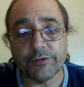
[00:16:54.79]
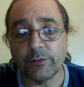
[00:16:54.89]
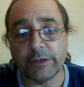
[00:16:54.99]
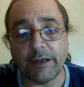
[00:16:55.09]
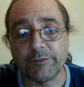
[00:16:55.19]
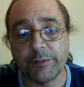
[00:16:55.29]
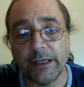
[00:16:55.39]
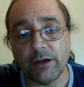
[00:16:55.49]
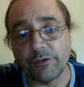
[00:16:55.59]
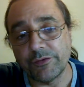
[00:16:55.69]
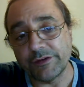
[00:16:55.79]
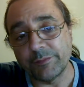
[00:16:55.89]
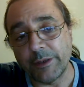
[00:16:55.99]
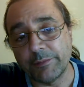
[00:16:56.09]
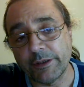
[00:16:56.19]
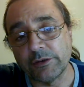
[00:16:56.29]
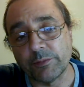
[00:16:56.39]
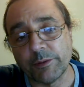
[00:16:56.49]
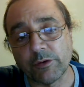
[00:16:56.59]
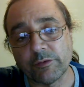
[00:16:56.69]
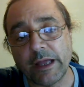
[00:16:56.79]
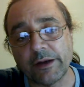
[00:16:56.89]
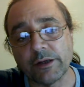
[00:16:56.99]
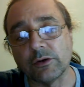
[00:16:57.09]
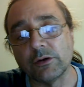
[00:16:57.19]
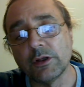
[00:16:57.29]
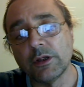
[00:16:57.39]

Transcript: it would have to be health. This may be a little bit more radical.